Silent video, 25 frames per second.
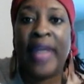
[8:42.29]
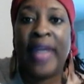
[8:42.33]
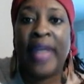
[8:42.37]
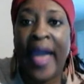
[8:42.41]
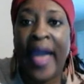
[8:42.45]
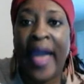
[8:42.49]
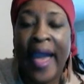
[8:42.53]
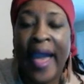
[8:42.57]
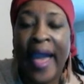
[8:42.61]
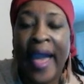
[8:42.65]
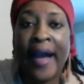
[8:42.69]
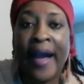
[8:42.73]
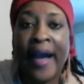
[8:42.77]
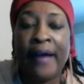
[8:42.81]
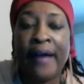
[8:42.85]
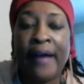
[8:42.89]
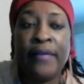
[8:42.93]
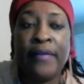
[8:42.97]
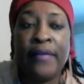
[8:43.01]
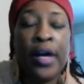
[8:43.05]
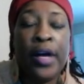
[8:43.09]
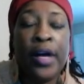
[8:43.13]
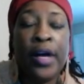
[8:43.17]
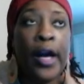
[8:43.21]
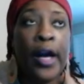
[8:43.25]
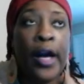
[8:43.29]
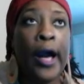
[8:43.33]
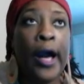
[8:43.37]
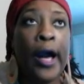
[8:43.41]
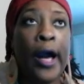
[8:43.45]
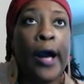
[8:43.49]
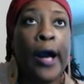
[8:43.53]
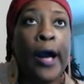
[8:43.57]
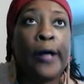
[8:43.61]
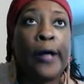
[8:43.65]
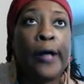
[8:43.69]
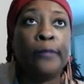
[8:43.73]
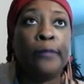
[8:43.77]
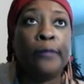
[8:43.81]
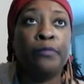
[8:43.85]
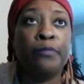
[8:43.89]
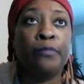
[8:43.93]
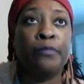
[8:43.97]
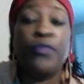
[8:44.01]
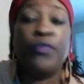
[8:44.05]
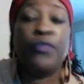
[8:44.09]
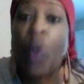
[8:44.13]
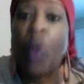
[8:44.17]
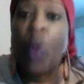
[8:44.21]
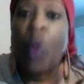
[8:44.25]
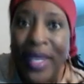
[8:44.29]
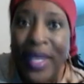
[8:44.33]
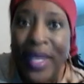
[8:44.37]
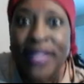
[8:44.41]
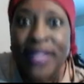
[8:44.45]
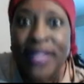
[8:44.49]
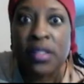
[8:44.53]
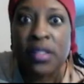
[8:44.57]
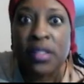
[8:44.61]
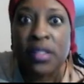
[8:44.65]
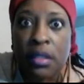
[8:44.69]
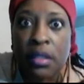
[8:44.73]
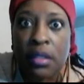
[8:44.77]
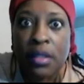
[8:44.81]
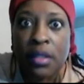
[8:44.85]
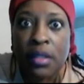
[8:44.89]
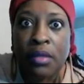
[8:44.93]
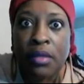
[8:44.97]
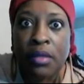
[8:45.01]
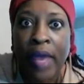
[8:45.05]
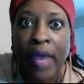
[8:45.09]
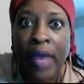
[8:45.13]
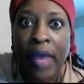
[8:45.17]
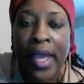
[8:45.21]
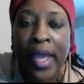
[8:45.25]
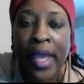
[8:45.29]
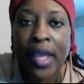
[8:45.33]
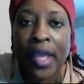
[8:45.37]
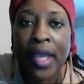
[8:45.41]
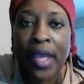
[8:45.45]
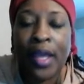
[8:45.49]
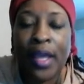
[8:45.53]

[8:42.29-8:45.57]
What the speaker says: have focus, right?